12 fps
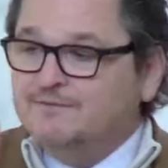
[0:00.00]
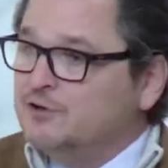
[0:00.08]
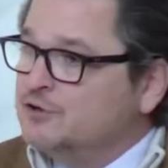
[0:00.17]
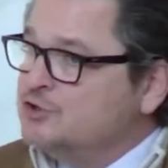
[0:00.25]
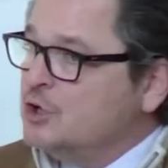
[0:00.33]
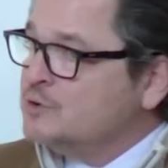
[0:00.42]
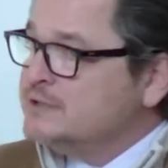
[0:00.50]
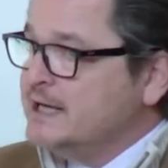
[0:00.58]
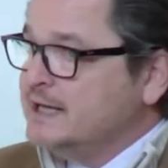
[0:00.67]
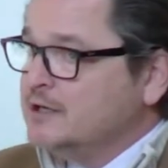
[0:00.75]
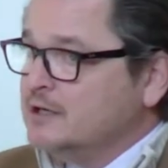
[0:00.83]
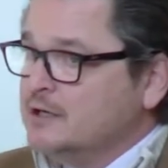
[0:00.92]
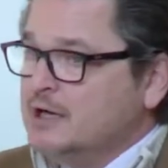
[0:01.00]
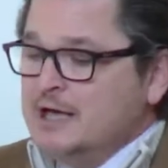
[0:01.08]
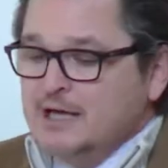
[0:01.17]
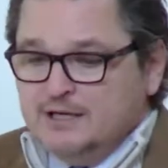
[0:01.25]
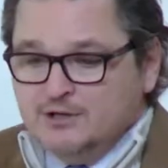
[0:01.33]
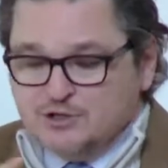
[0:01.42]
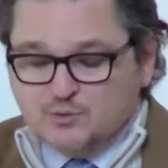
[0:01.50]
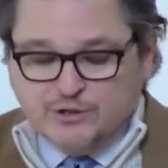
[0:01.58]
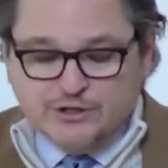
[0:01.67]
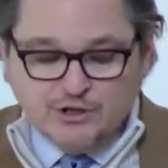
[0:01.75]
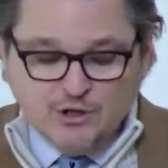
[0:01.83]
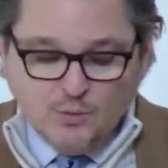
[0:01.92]
If you're a note taker, here's
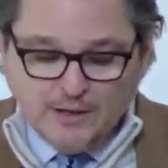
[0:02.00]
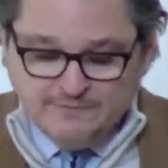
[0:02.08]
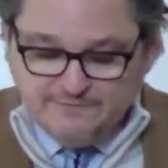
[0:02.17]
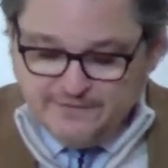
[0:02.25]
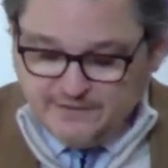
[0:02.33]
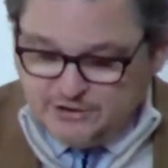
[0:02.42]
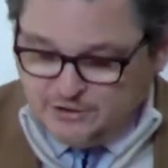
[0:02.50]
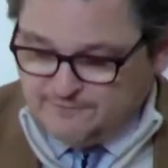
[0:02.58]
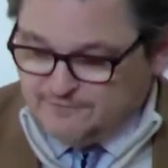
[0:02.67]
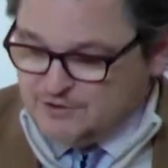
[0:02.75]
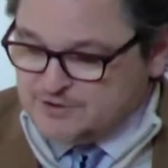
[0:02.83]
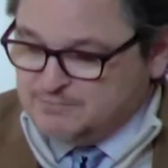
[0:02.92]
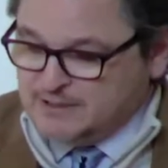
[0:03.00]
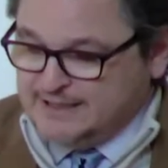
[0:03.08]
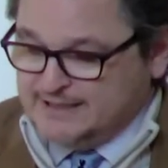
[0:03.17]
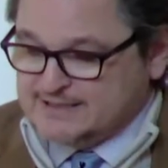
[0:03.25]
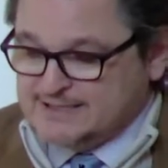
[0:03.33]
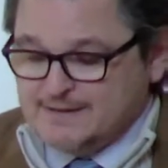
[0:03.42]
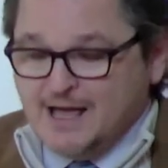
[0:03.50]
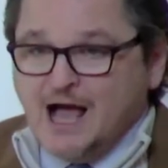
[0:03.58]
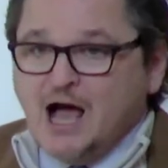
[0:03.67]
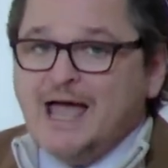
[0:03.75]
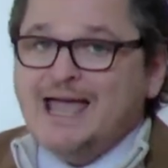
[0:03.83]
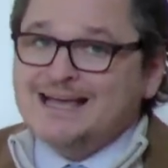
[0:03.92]
where you're going to want to fill in your first blanks.
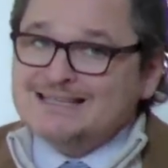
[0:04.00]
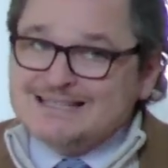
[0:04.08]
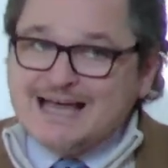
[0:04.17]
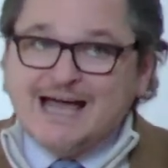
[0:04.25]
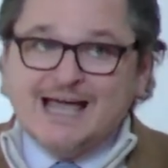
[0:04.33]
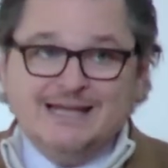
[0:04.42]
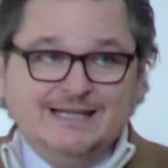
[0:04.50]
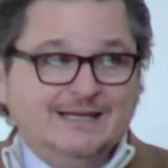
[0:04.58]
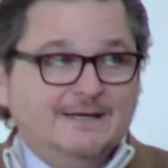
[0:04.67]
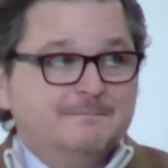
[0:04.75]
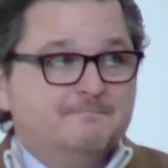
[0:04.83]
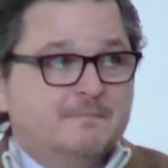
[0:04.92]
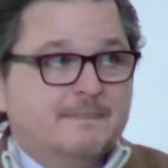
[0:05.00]
Anxiety,